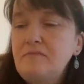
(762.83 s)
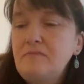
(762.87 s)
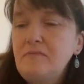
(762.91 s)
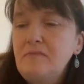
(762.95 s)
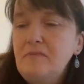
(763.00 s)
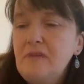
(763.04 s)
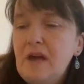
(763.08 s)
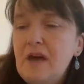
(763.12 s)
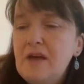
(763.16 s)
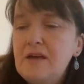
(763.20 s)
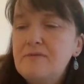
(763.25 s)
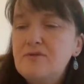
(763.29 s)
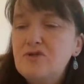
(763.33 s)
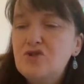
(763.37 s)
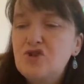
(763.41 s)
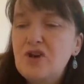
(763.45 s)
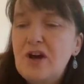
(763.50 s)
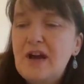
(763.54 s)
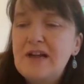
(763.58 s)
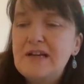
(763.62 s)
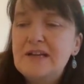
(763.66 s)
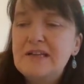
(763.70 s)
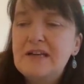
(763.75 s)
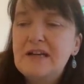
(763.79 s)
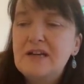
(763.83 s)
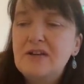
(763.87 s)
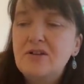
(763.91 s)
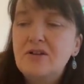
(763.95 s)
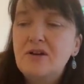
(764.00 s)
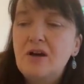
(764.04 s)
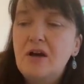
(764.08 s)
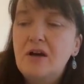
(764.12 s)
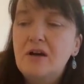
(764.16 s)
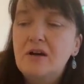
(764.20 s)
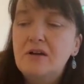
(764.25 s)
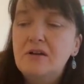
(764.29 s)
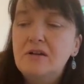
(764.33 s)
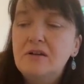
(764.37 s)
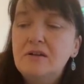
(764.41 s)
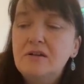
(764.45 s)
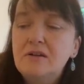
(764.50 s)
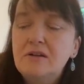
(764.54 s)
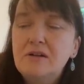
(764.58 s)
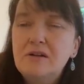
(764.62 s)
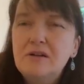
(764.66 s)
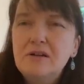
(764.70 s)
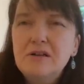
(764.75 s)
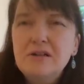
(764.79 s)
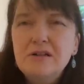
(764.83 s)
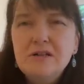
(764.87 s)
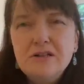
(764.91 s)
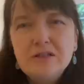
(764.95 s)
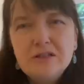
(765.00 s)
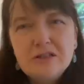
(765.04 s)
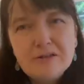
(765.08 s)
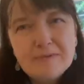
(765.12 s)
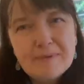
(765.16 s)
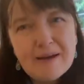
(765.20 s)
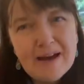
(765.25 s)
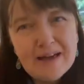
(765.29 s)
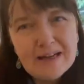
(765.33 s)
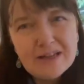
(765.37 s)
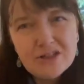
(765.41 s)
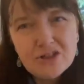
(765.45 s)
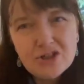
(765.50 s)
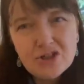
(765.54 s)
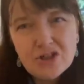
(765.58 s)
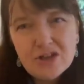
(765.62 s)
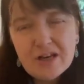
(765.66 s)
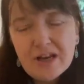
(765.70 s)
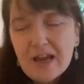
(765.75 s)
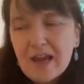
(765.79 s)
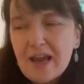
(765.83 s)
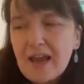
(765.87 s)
and it was trying to get a colour to match.